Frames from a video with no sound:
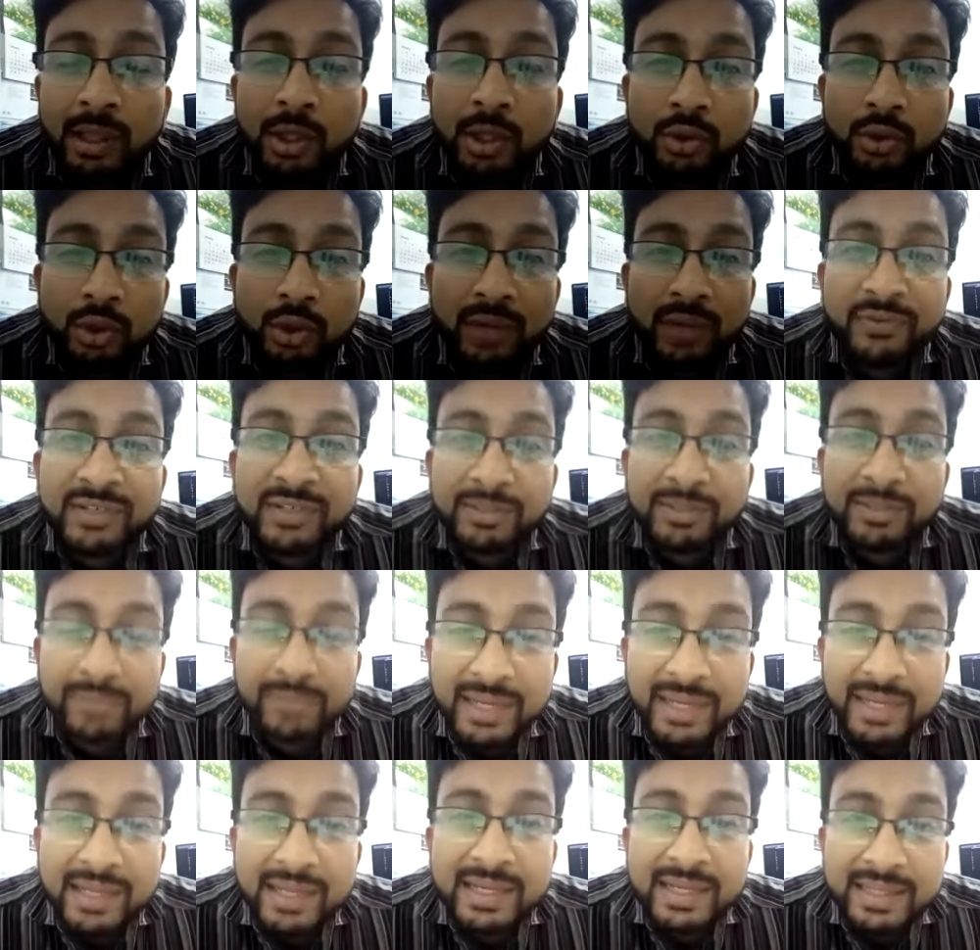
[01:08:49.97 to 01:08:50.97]
so if she
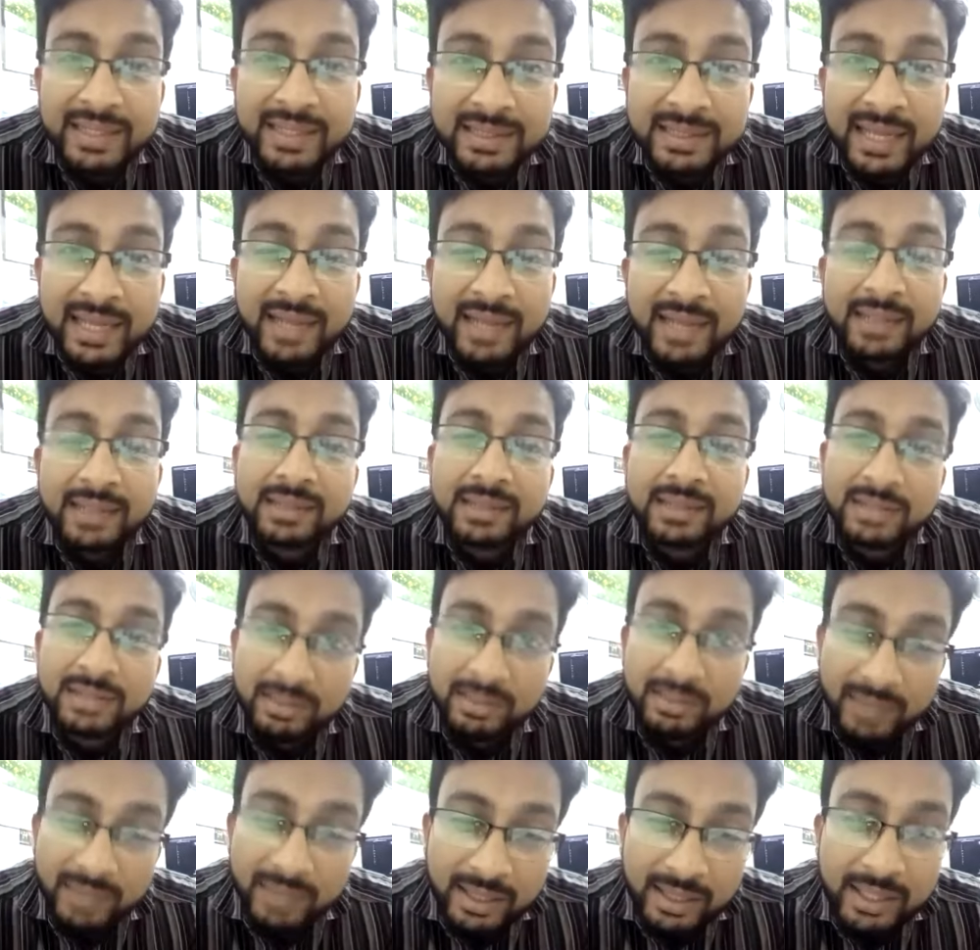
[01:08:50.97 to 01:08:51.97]
be inside,
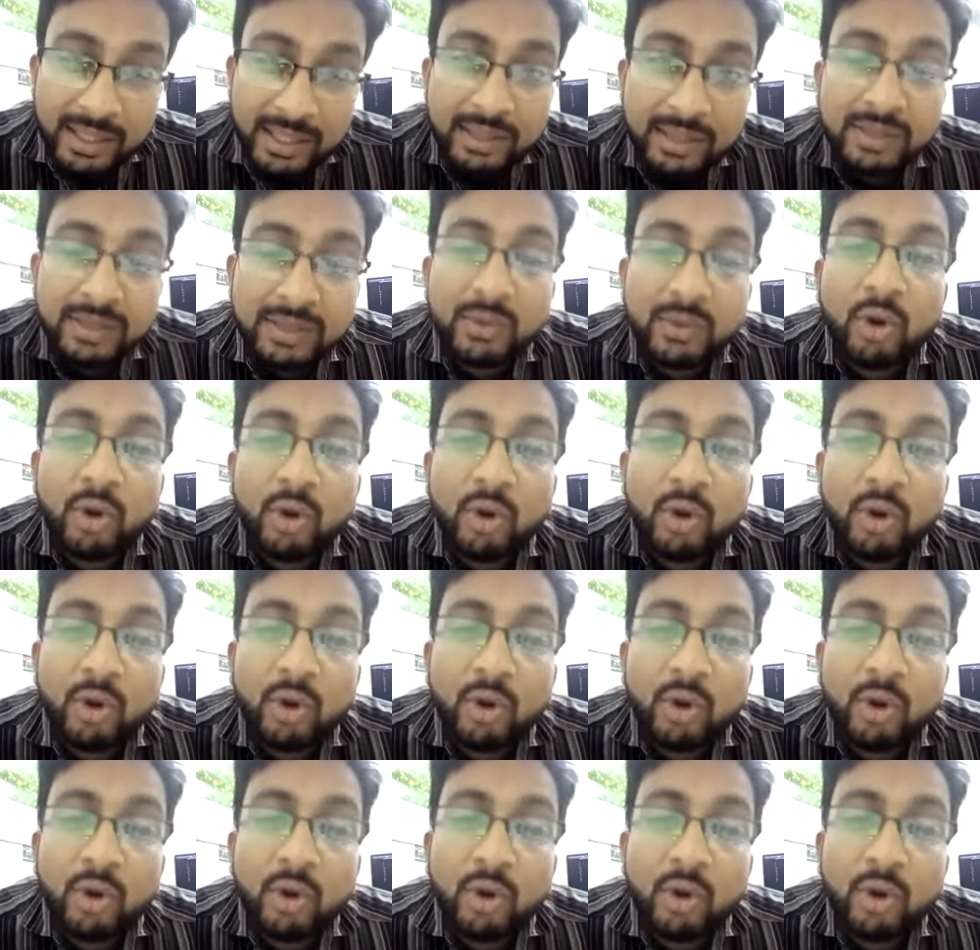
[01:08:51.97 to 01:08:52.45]
she may need to